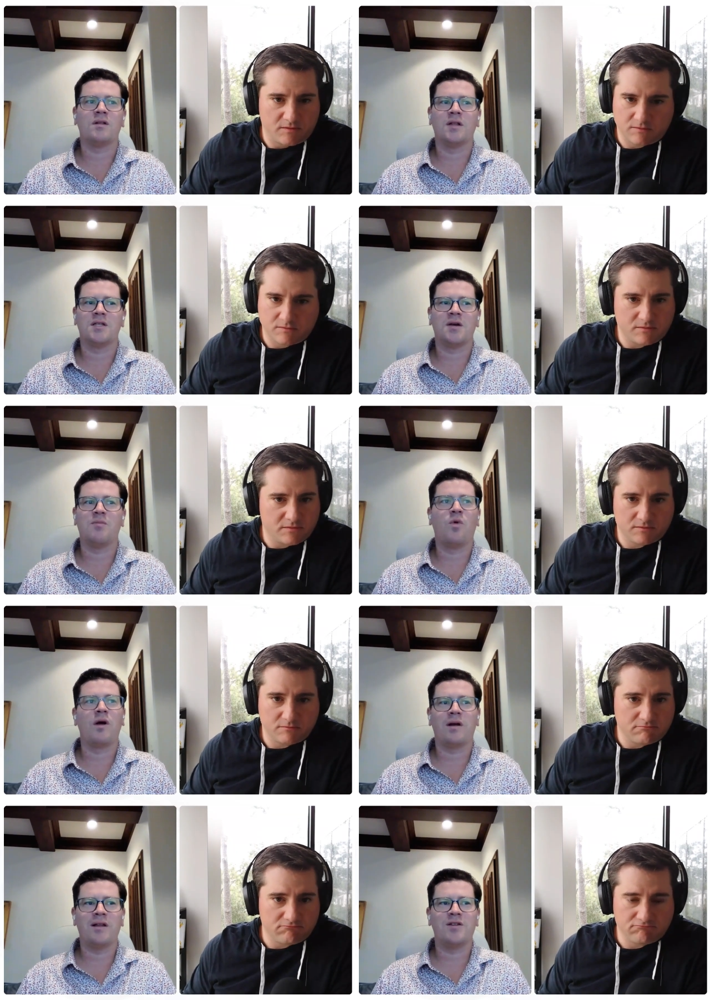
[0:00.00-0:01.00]
Speaker 1: Let's get more
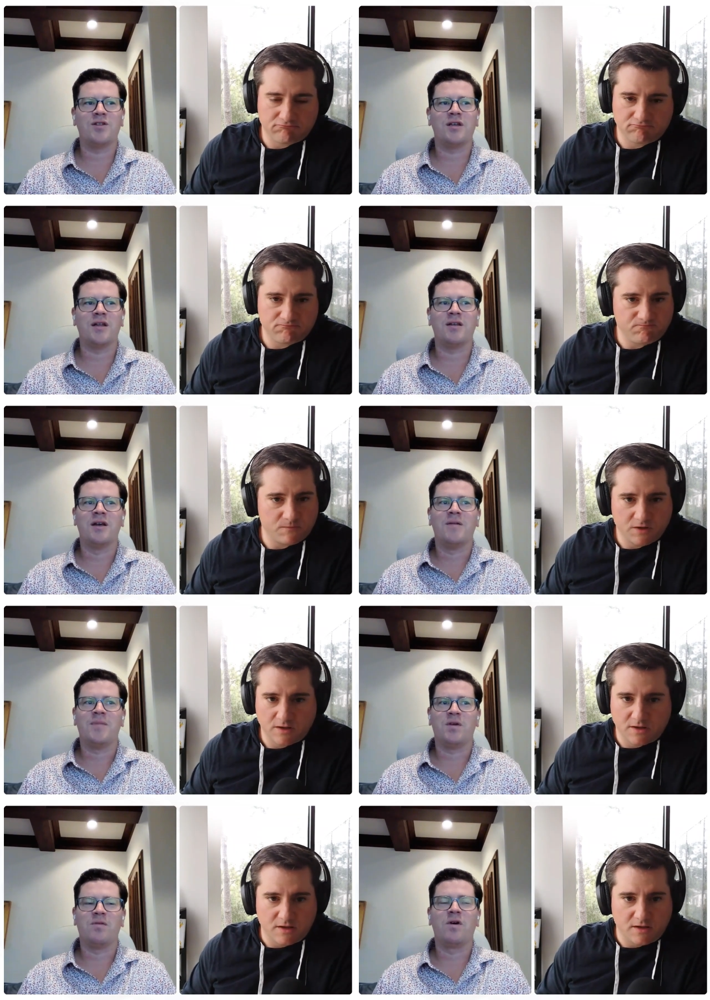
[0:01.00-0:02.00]
energy. And
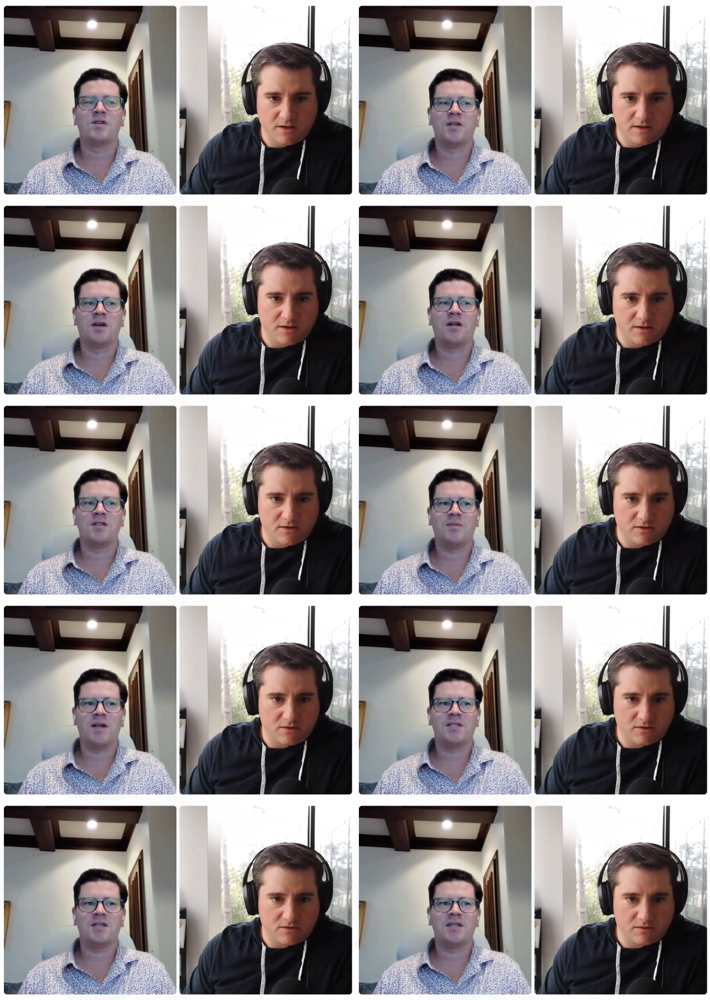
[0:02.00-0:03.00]
they're focusing on
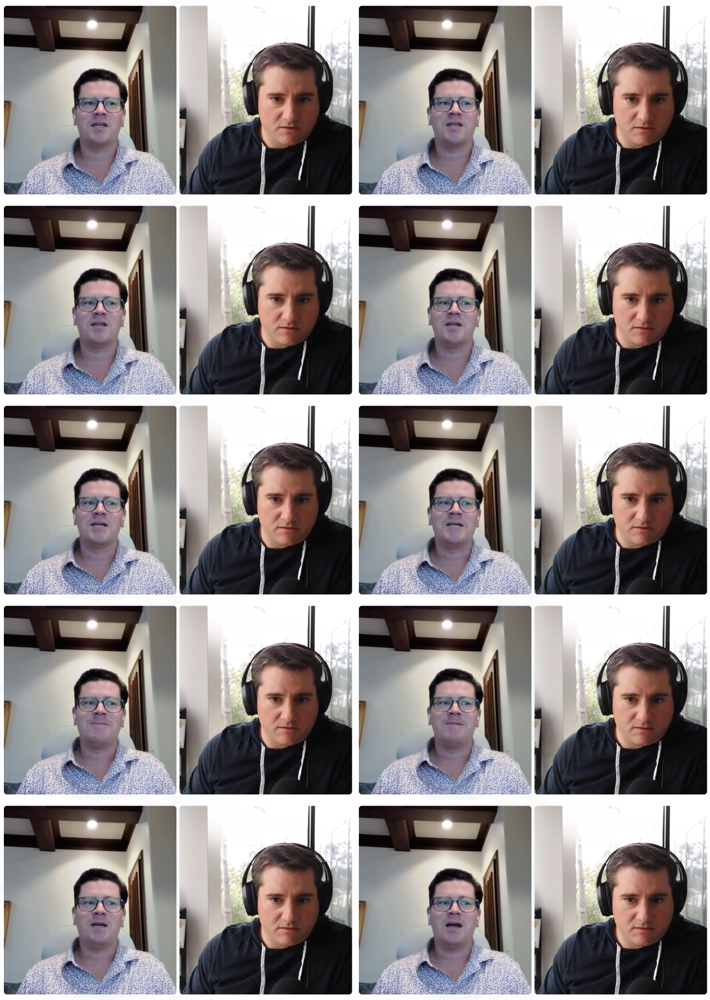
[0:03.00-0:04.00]
domestic. And
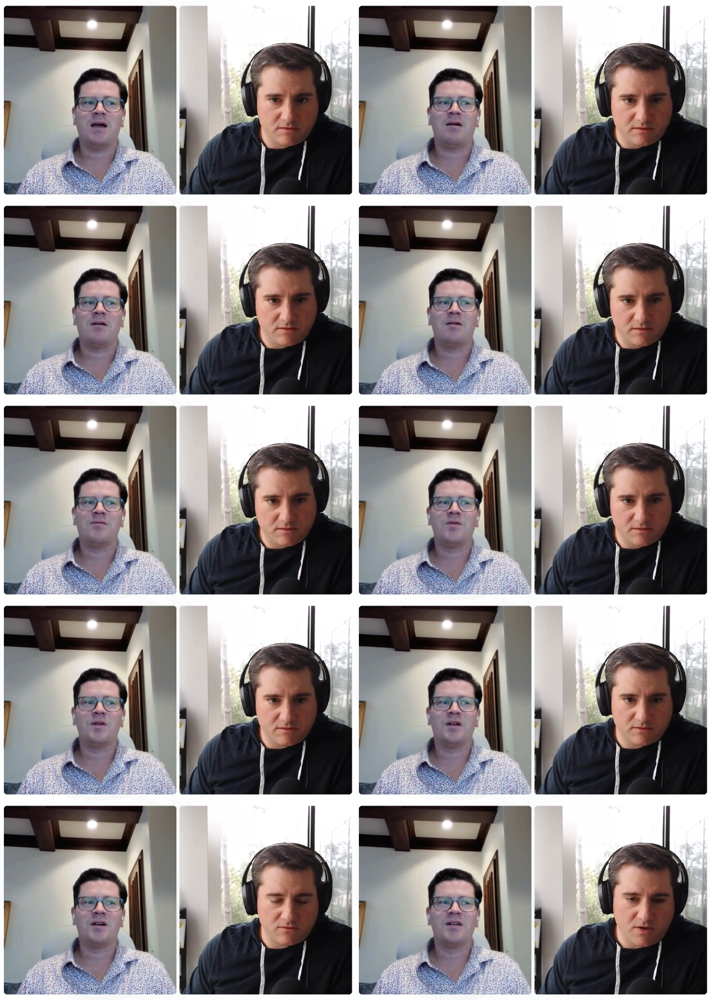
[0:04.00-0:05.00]
yeah, I don't know if
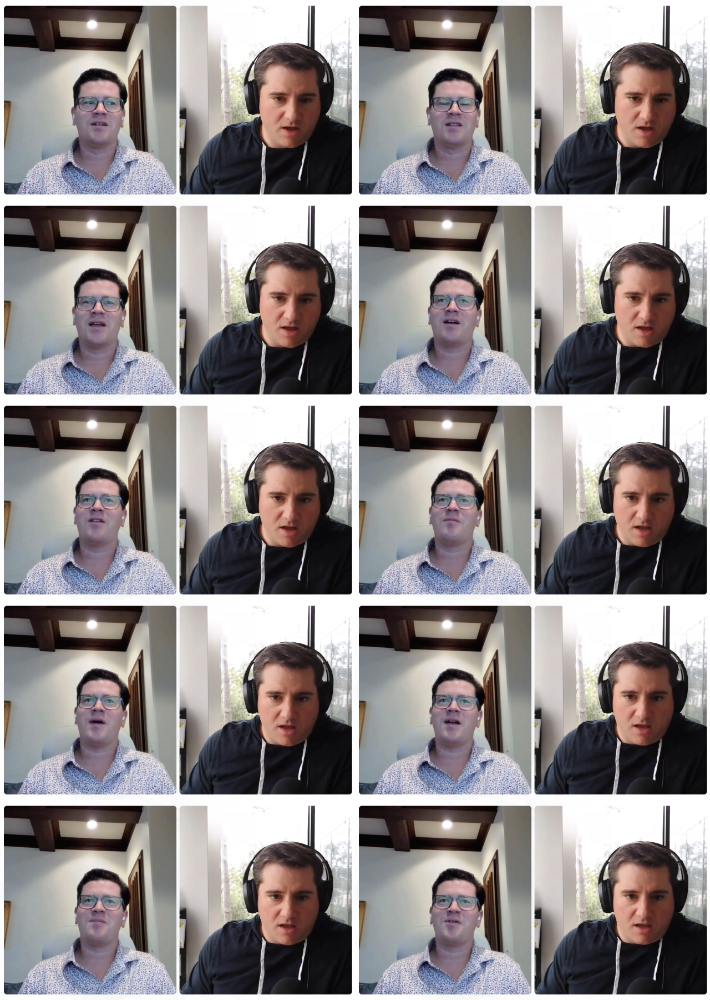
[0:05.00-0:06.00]
we'll uh, like all the
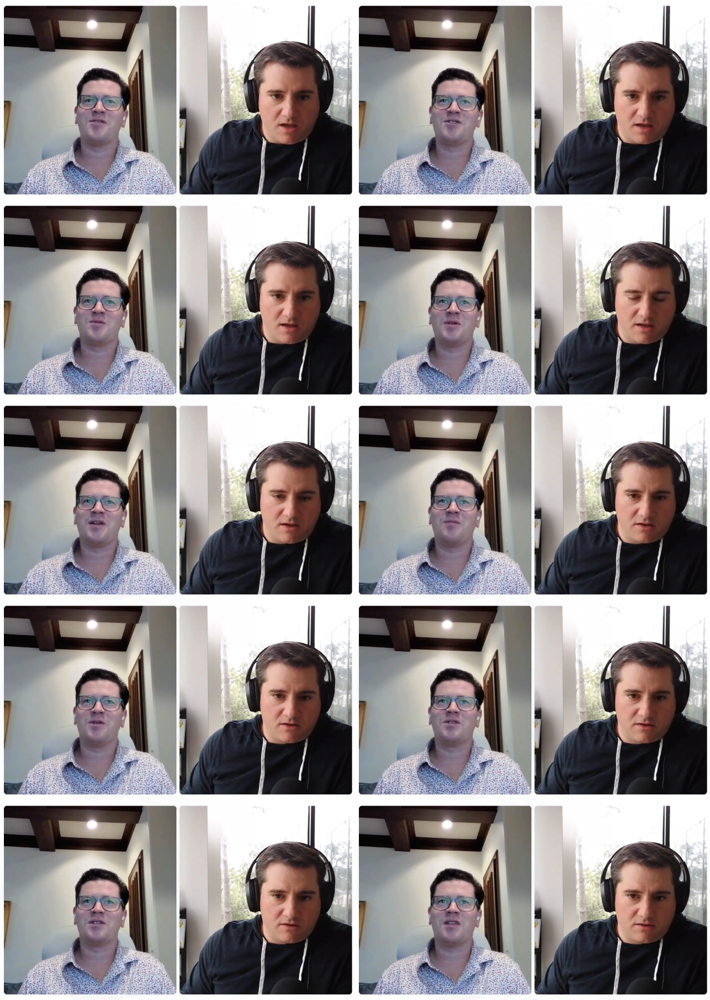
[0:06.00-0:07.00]
bank mergers, we'll end up
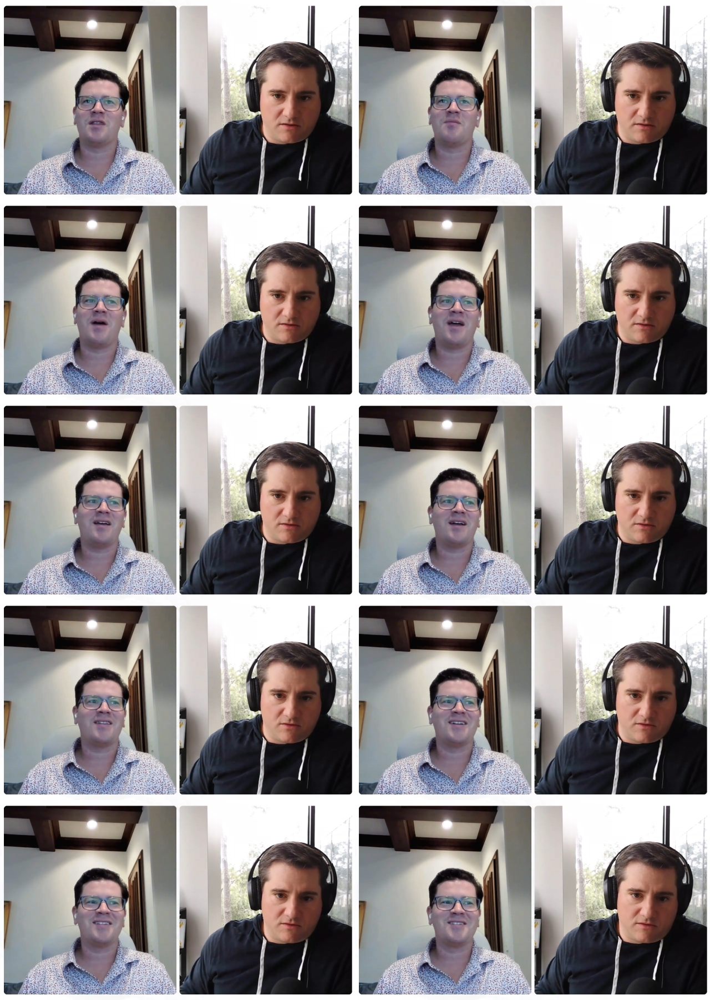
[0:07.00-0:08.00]
with just the bank at
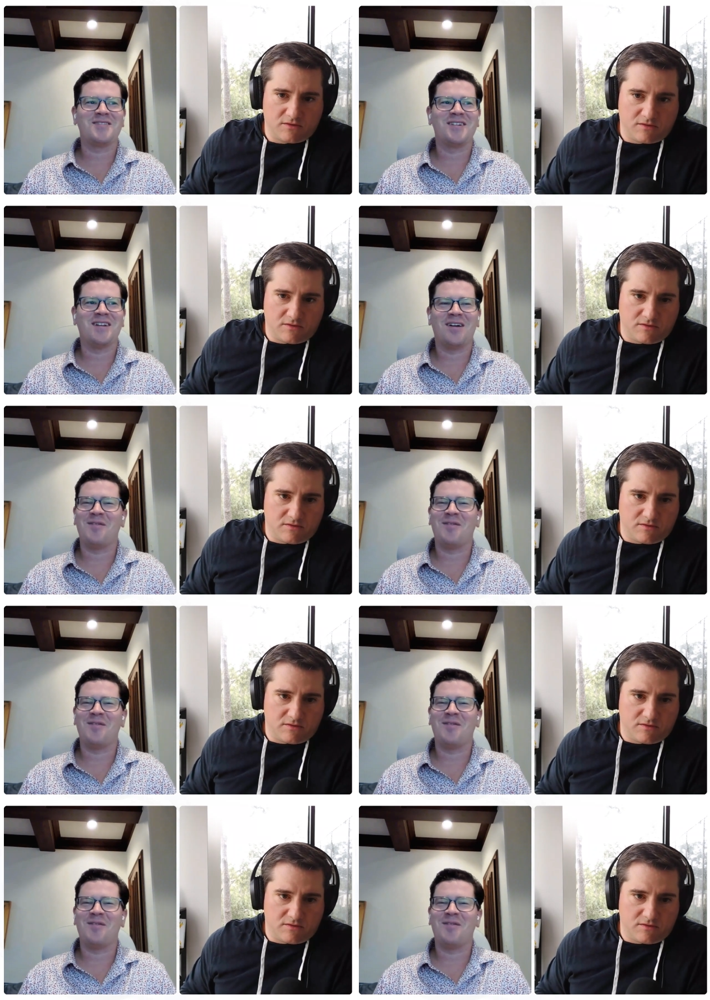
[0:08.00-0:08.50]
the end of the street. I